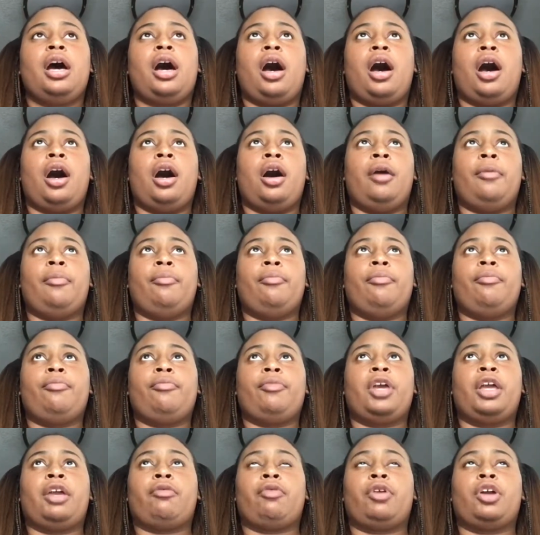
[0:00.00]
um,
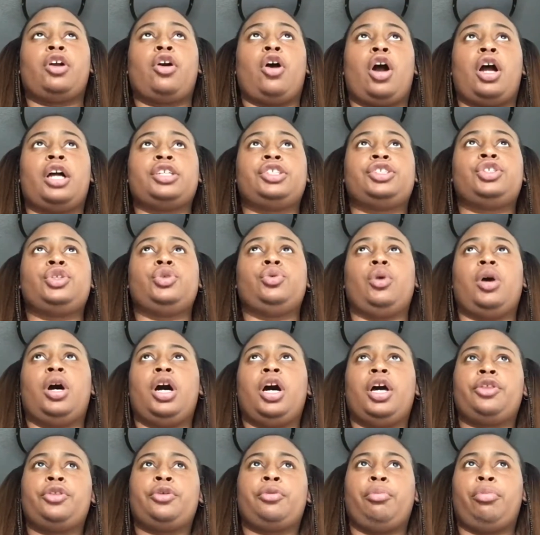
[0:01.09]
in regards to
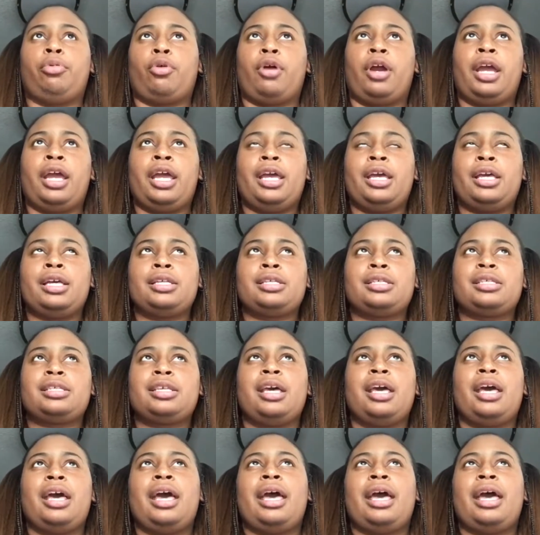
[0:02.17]
other brands,